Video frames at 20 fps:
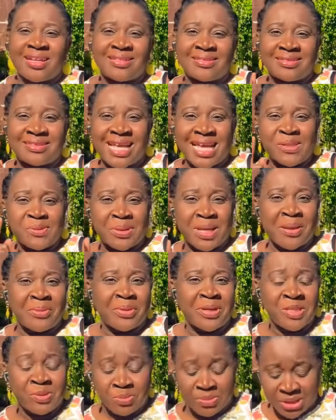that's what I'm
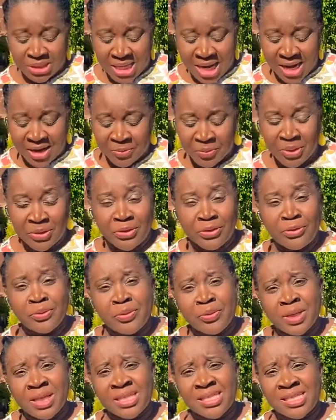going to be sharing with you
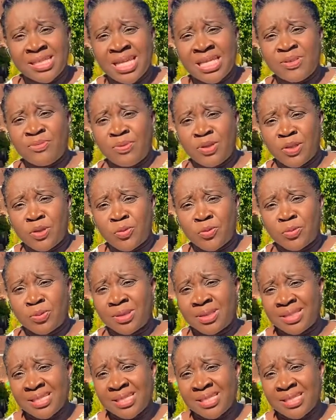in today's video,